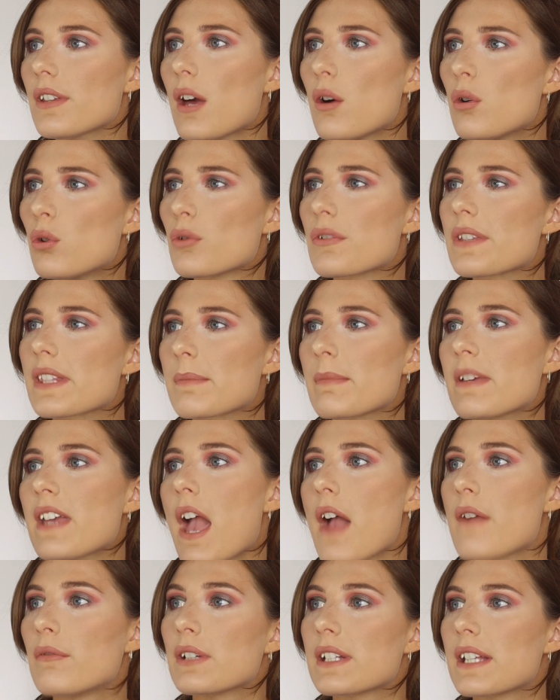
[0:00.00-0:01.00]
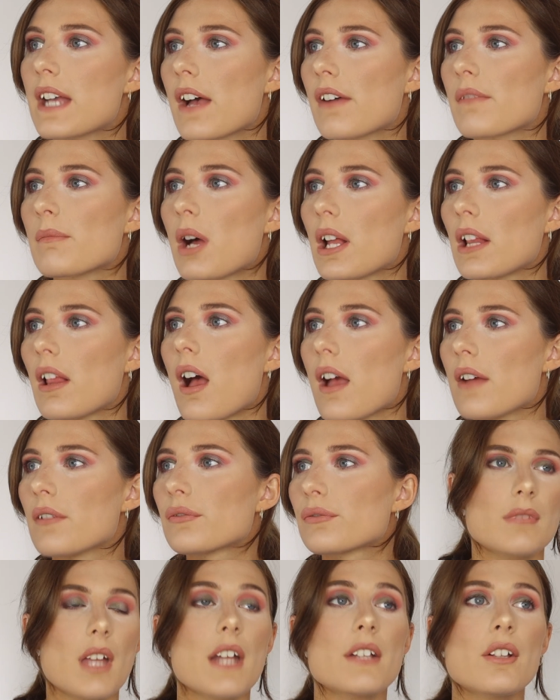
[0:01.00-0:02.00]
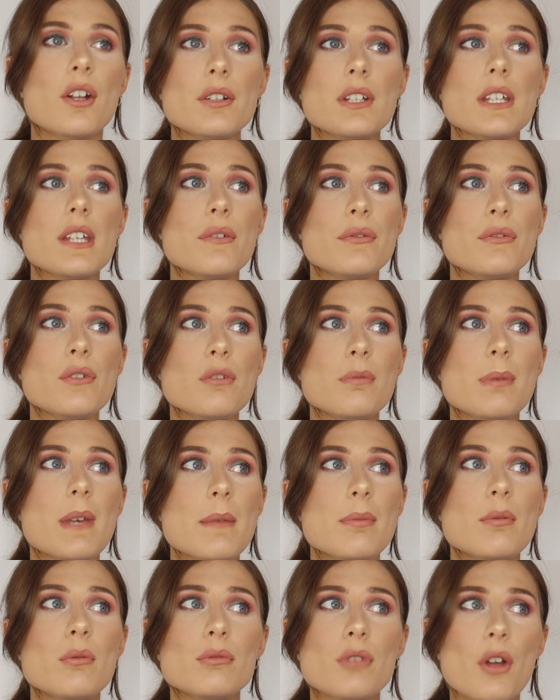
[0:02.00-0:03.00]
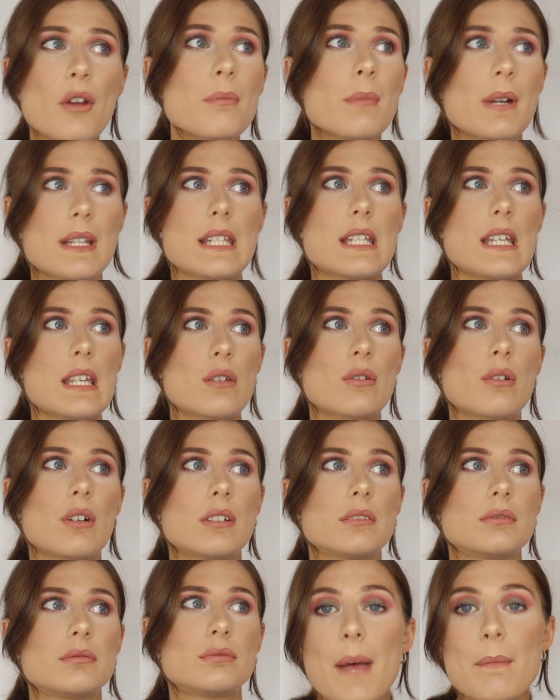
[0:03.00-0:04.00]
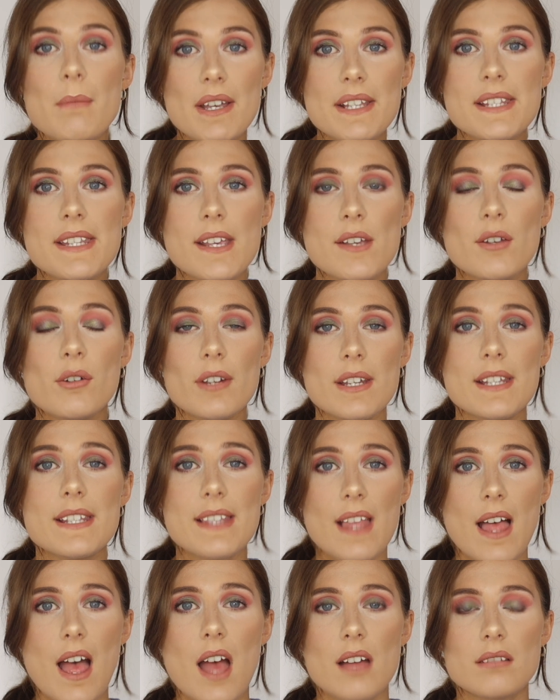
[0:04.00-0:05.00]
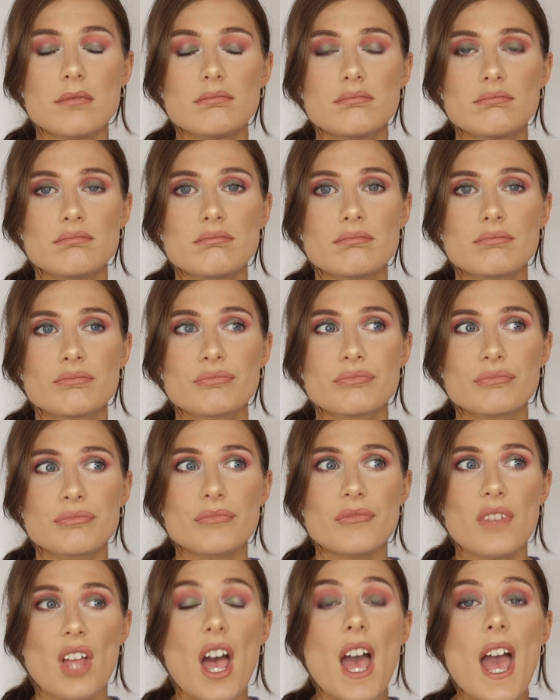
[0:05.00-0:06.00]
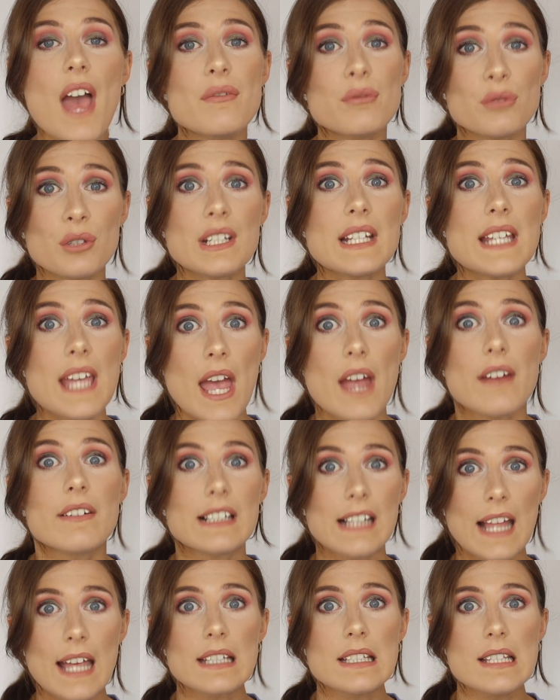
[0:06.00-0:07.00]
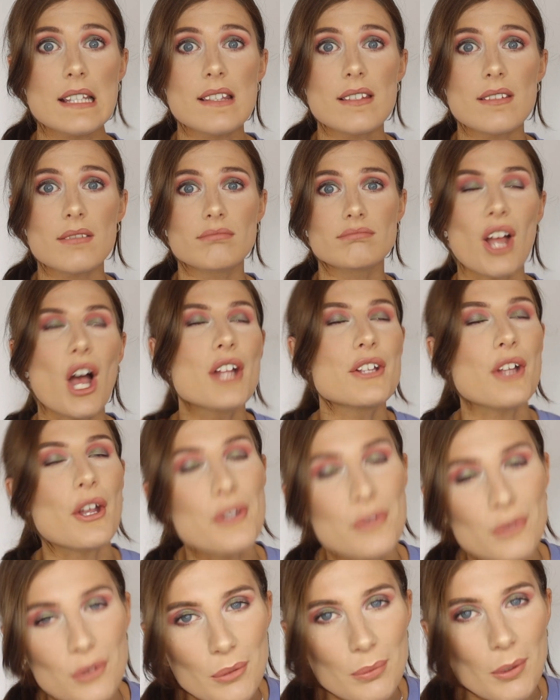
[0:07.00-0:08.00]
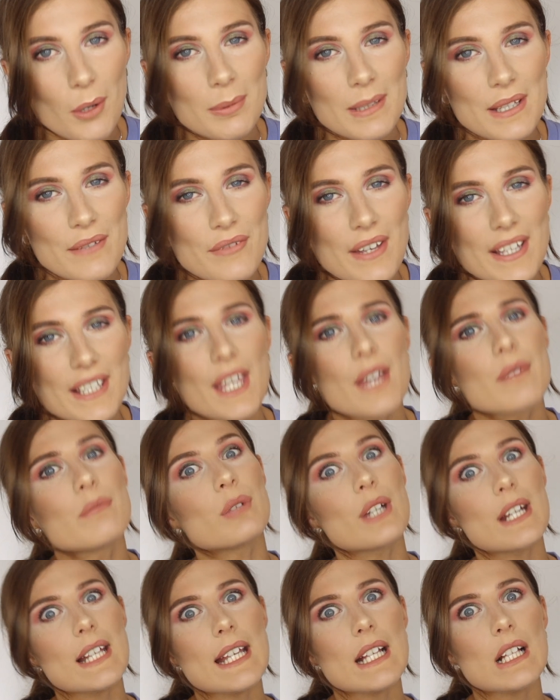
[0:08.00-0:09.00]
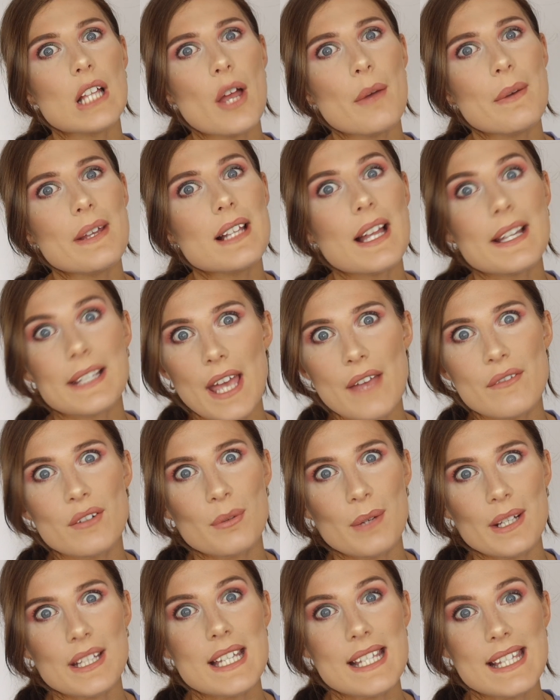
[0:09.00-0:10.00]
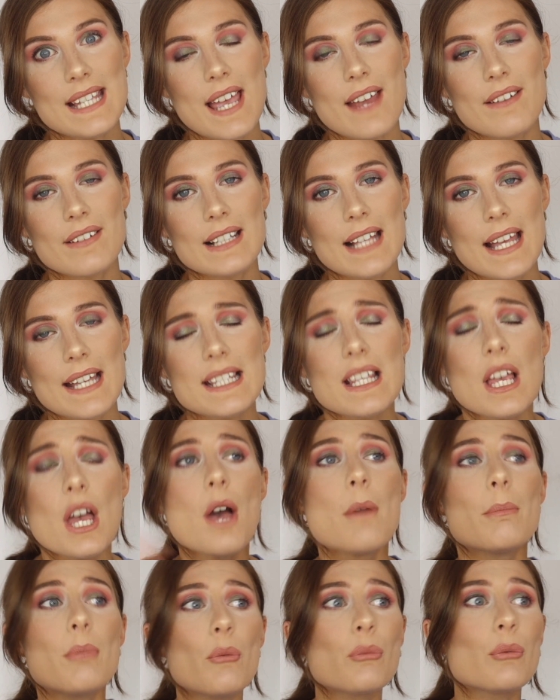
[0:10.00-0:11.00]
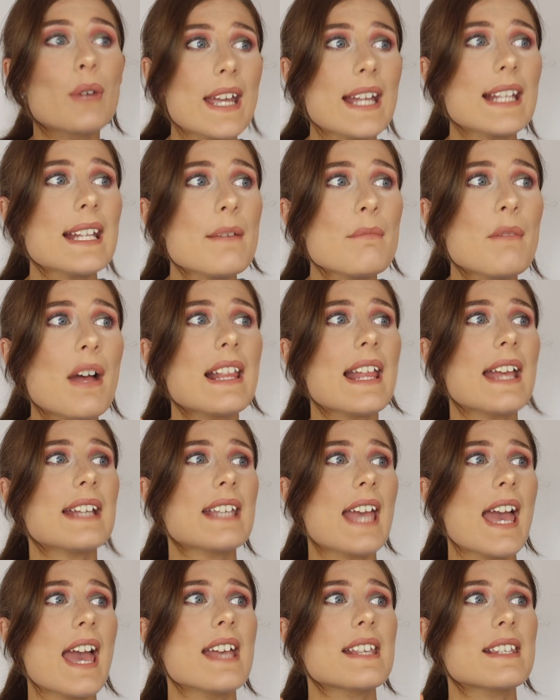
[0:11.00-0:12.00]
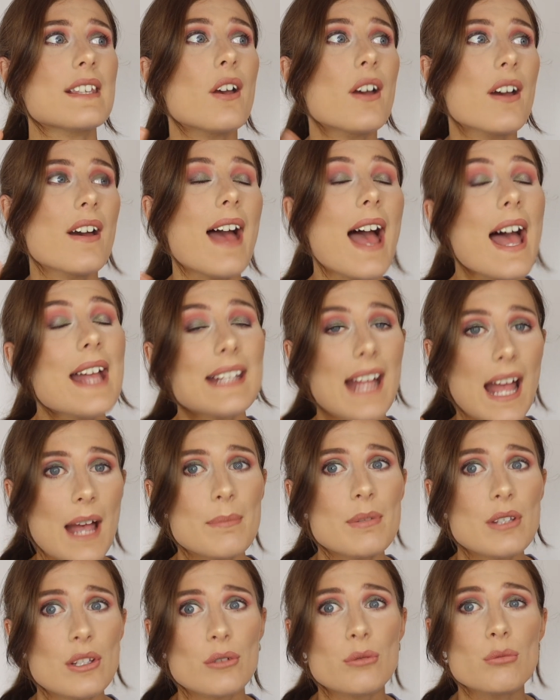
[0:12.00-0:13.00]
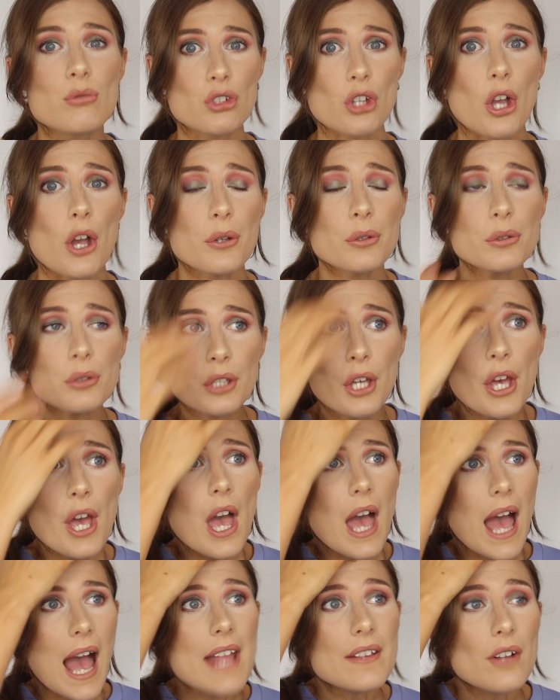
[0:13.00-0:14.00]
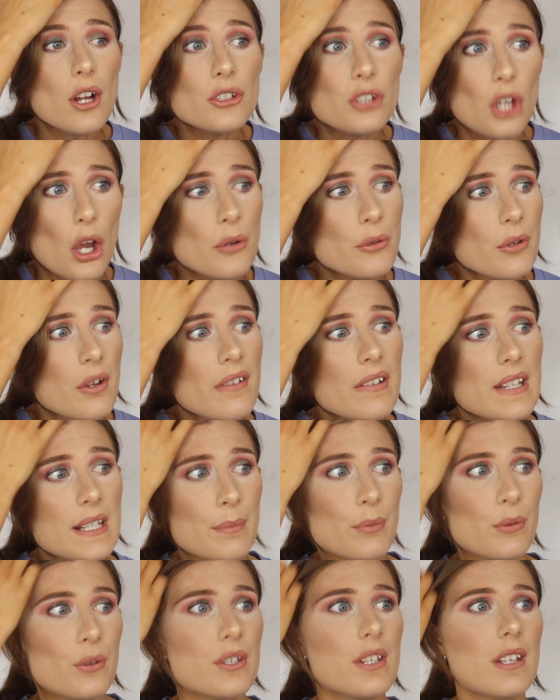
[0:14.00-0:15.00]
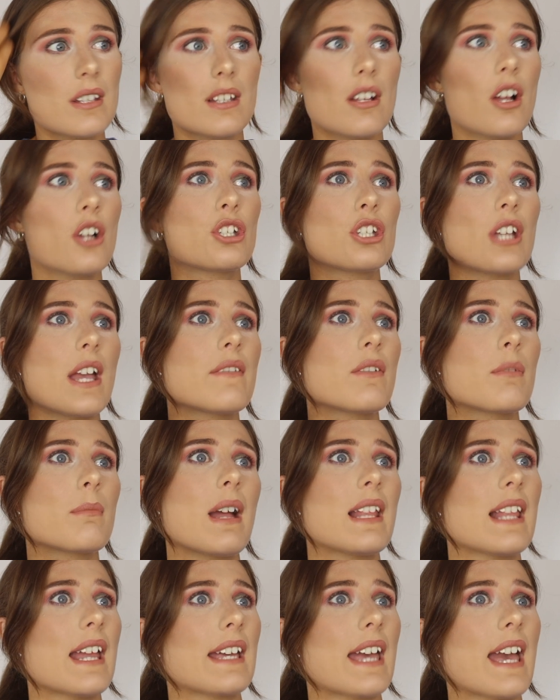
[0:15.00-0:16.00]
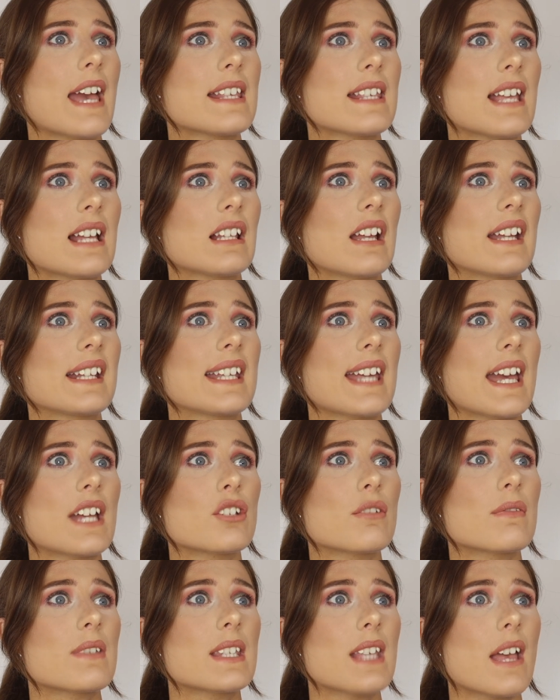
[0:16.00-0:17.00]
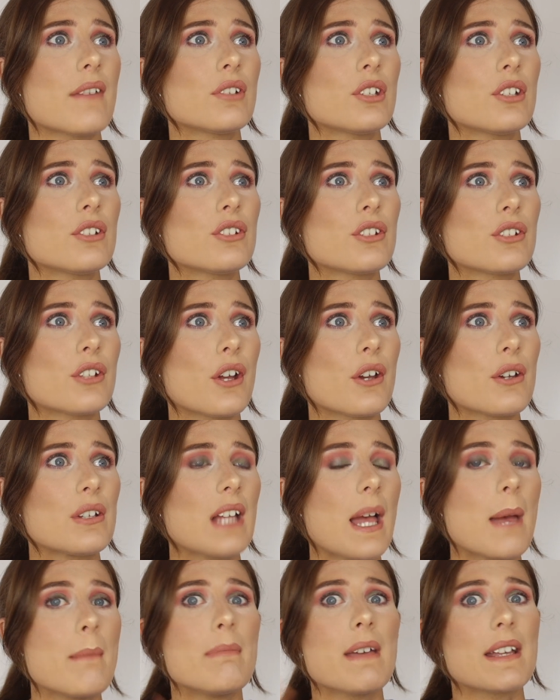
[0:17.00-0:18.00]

that haunts me every day of my life. And only a few people know my secret. And my secret is that I have really hairy legs. I know you're all probably thinking, really Chloe, like everyone has hairy legs. But really my leg hairs are an absolute joke. And I don't know if it's because I started shaving my leg hairs at like the age of 7, you know, like